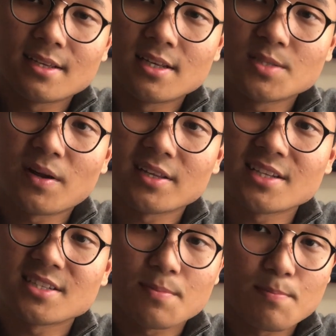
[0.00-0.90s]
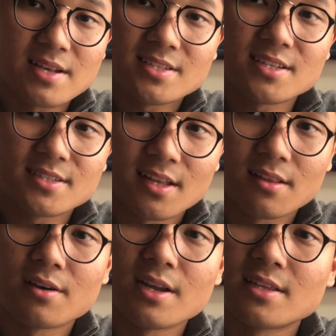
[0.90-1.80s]
His podcast is the best
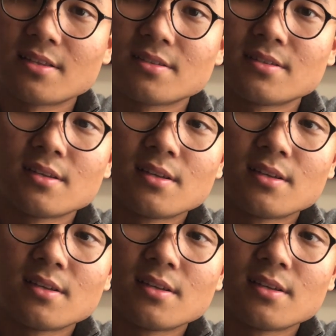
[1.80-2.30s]
seller in